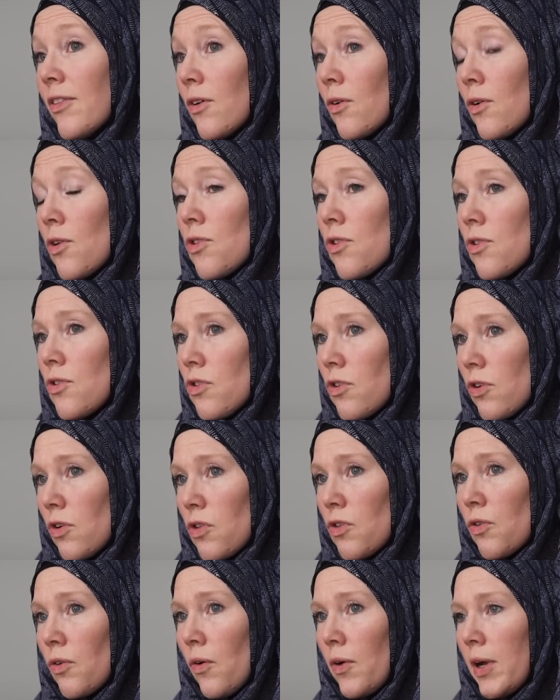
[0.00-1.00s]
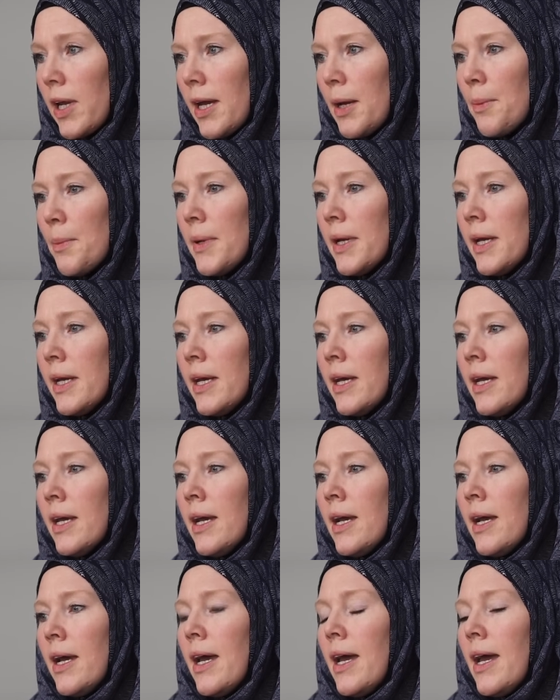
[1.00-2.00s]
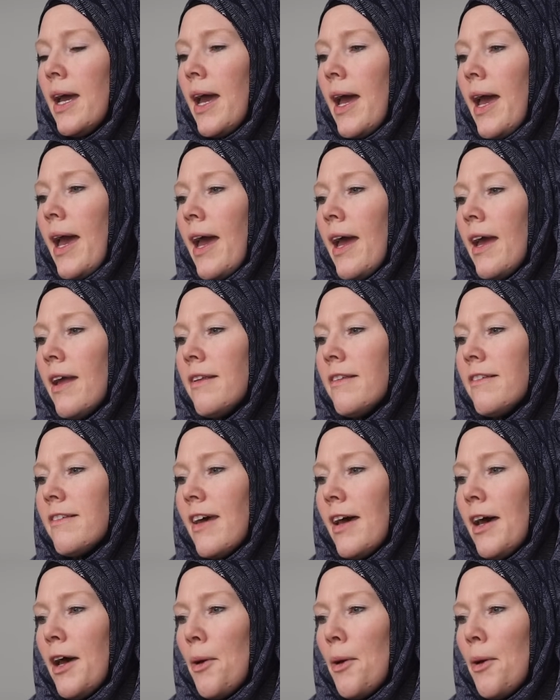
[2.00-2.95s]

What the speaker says: in the Christian church growing up. And